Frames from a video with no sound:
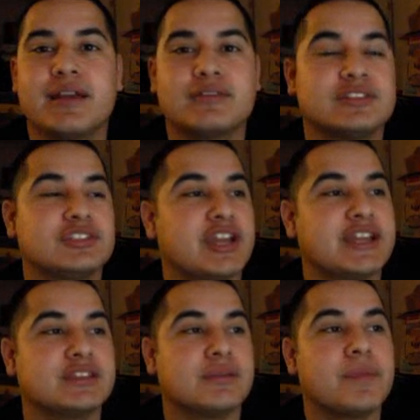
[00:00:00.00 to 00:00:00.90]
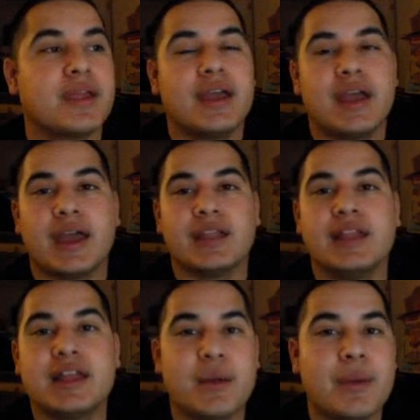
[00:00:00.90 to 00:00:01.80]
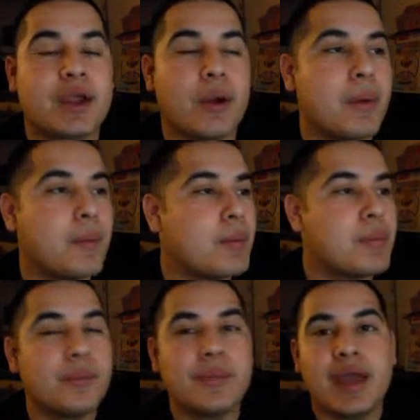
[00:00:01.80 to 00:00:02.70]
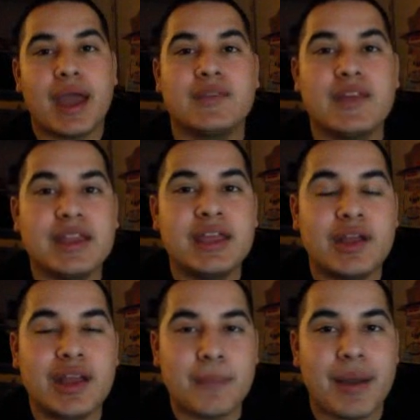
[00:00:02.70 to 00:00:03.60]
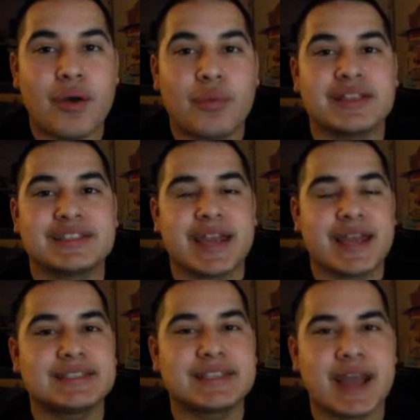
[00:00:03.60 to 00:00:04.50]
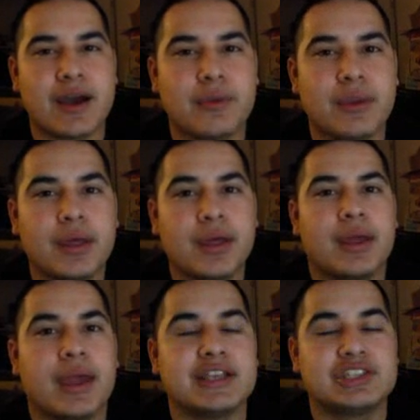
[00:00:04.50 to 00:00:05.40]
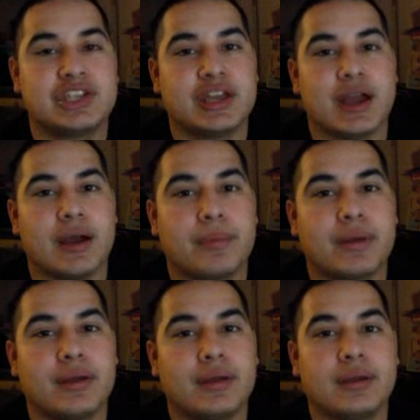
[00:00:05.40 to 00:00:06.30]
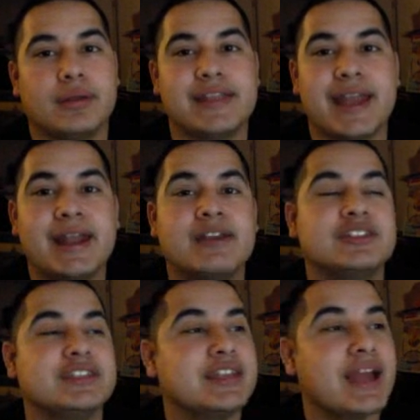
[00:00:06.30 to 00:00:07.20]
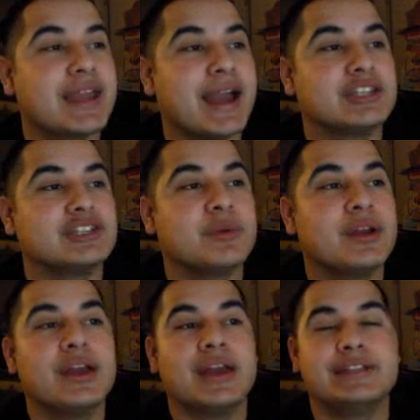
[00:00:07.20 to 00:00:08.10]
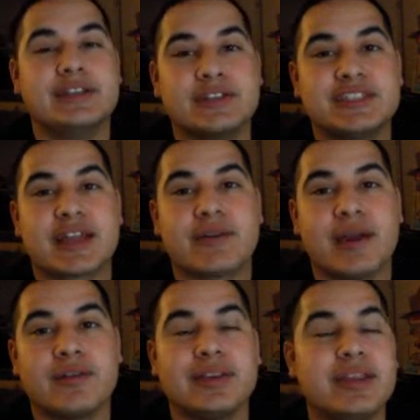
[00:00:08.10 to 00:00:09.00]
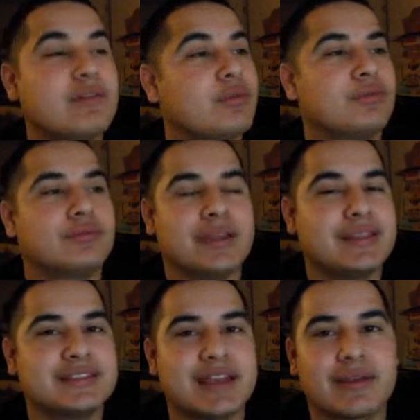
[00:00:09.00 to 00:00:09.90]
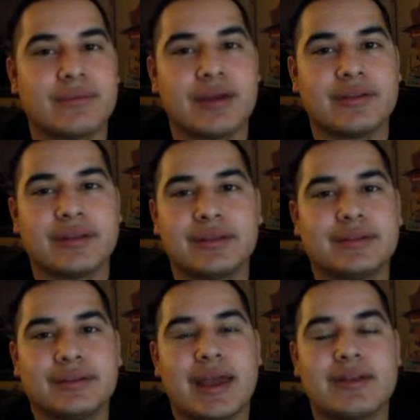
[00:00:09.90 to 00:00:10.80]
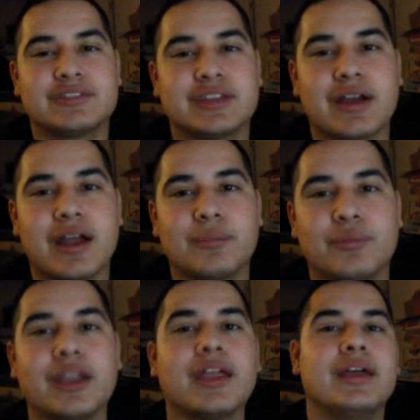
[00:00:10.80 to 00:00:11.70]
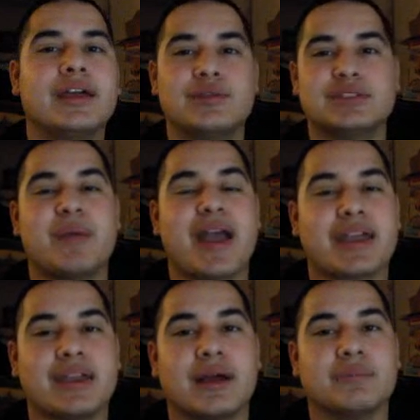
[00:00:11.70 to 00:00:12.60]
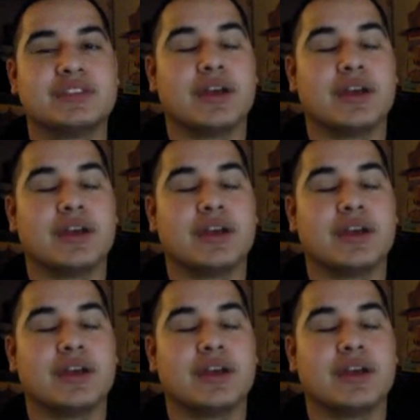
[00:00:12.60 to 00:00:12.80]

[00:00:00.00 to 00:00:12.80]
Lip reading: Henderson chase him, and then he'd come in and go boom, boom, boom, and then he'd come out with his hands down and his chin up. Dan Henderson did not catch him until the second round, and even in the second round, Henderson caught him when he was backing up.